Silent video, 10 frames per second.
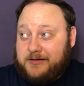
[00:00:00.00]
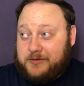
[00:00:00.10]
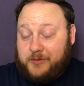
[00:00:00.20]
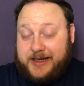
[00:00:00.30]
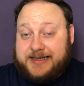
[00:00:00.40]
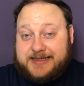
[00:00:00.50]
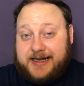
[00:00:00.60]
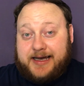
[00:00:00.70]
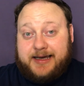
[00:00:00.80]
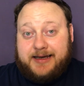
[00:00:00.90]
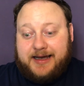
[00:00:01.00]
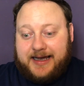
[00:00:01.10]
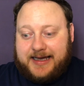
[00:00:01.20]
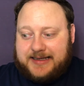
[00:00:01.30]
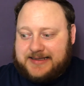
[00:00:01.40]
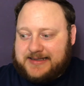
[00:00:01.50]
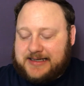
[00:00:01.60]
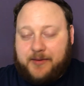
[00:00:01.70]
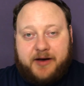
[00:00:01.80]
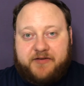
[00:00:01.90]
Wednesday, it's
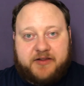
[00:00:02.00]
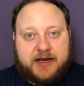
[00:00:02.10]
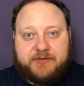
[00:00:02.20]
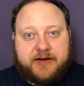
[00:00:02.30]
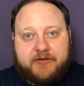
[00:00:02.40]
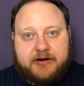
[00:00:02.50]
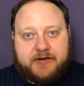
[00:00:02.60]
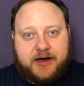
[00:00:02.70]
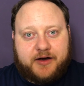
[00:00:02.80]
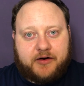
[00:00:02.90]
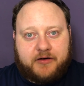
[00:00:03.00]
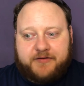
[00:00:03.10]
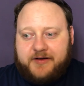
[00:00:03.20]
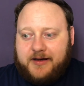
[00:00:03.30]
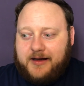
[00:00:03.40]
some other thing I've never even heard of,